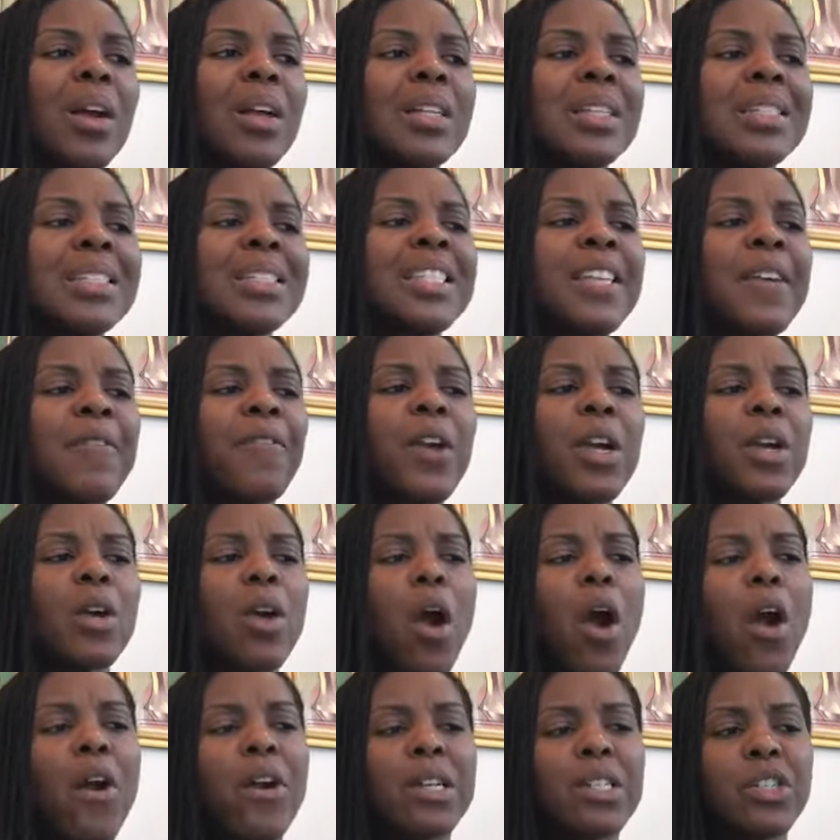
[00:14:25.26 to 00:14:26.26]
different
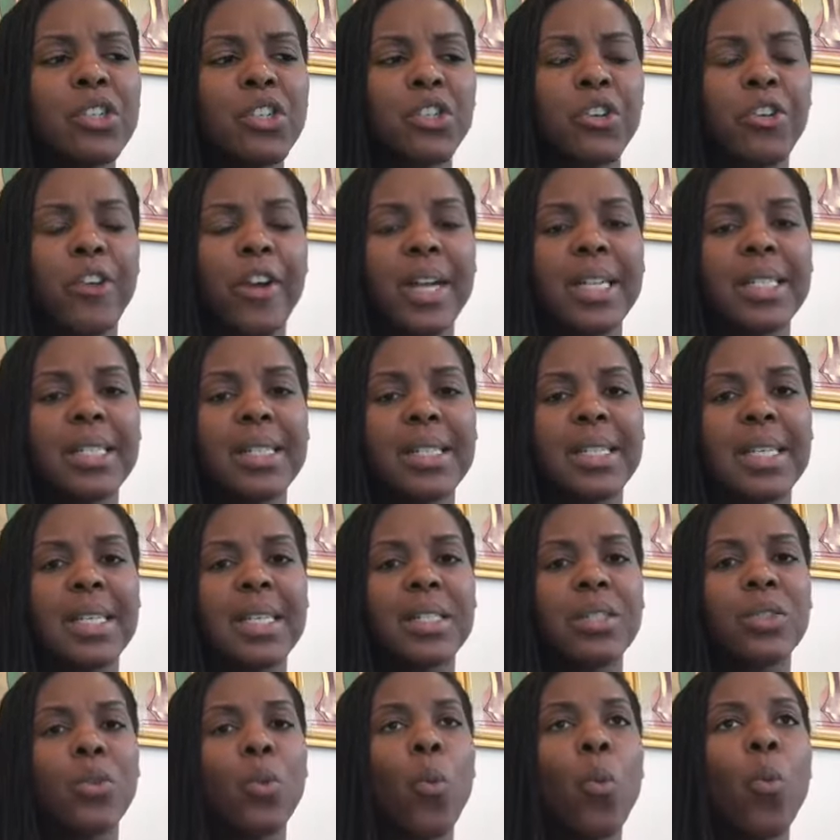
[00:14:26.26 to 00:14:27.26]
car
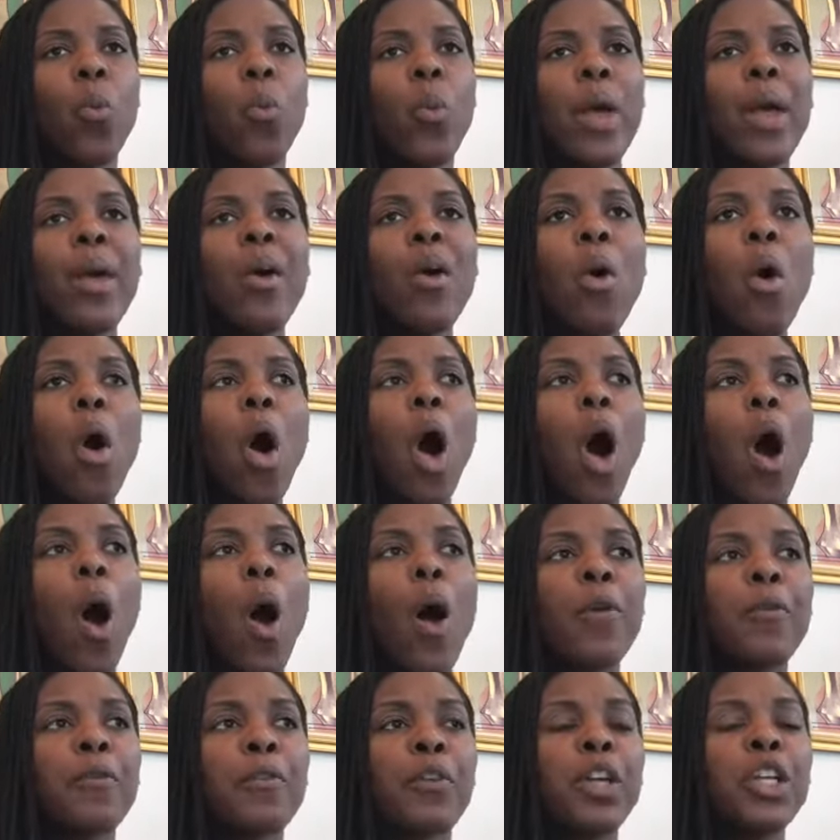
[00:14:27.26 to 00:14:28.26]
insurances will
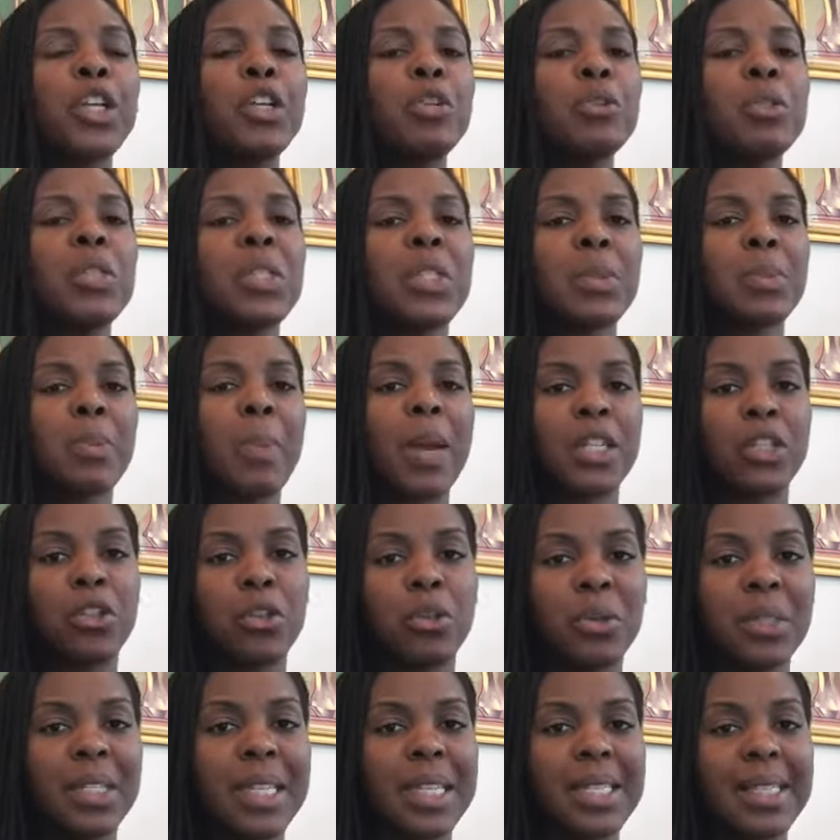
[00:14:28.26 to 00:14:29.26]
offer you
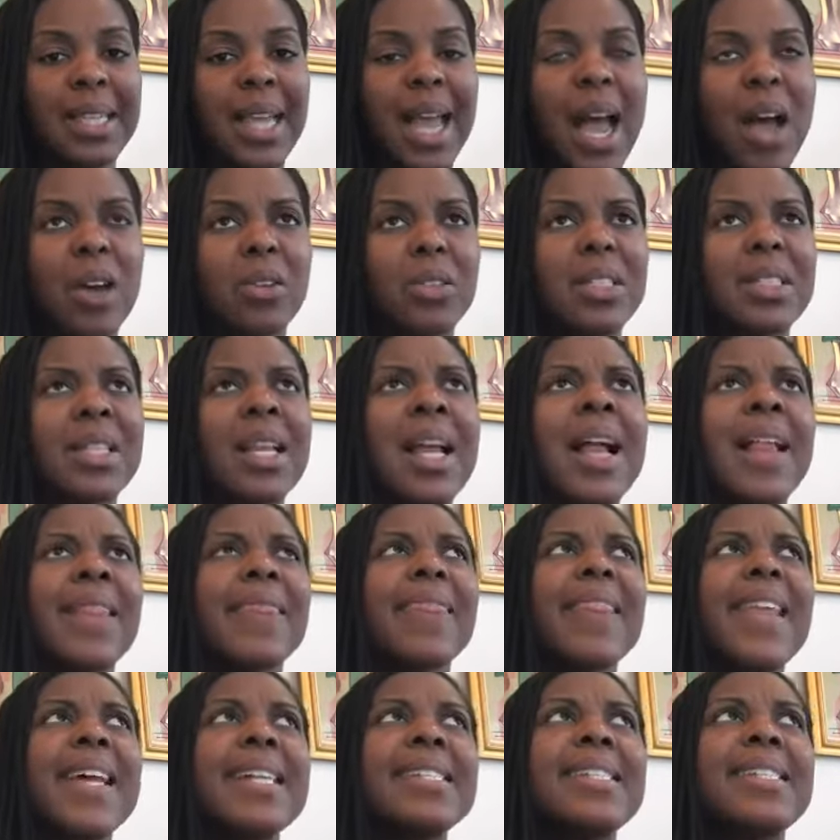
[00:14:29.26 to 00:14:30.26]
special discounts.
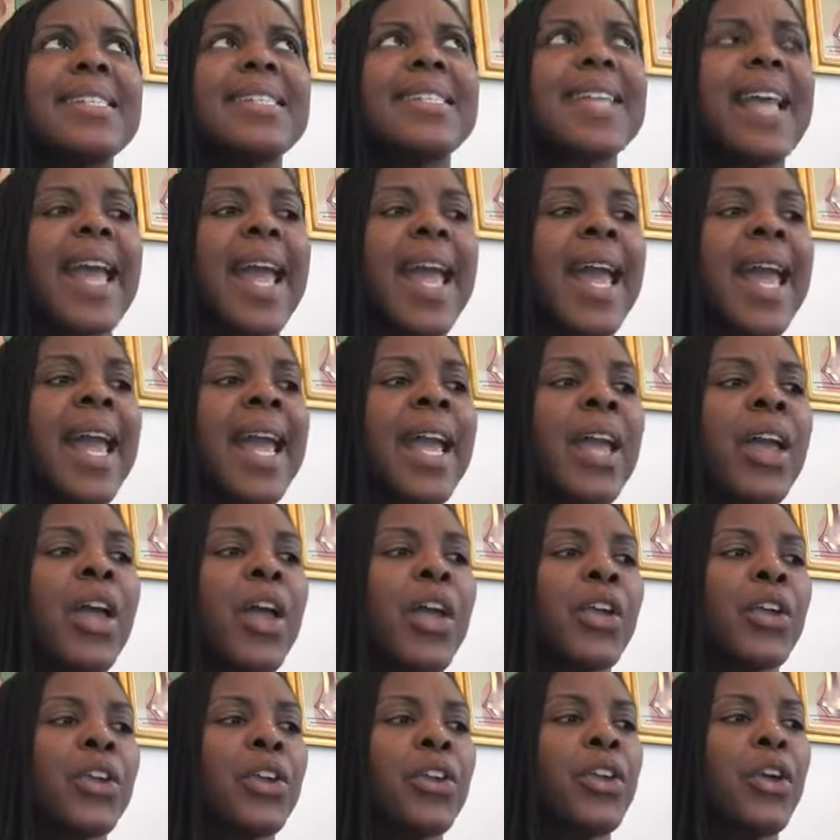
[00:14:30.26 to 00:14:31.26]
Let's say
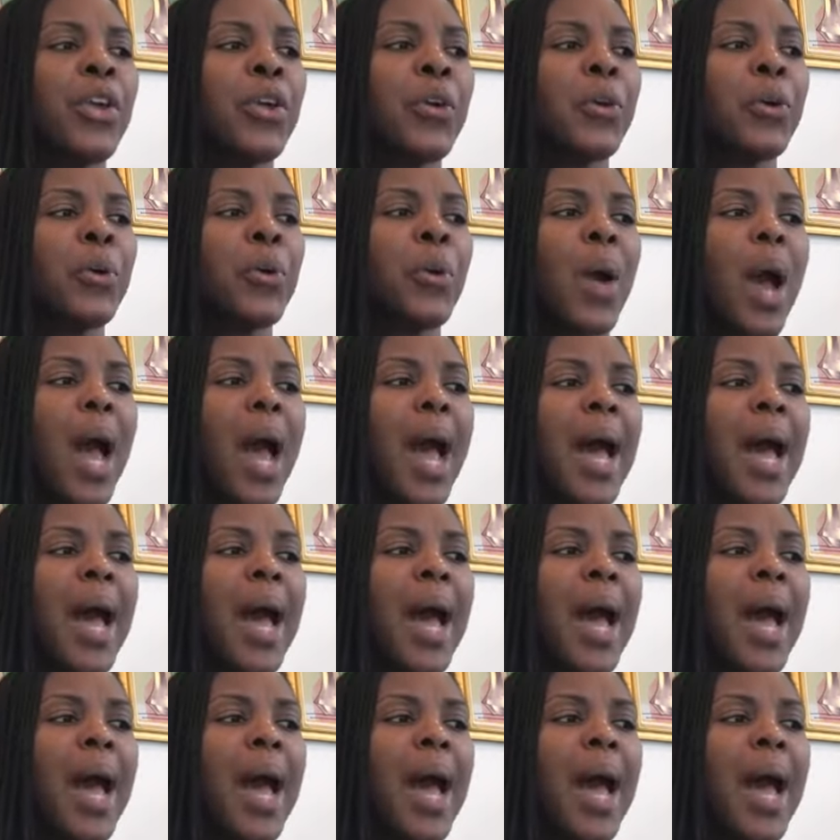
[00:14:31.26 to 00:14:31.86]
you've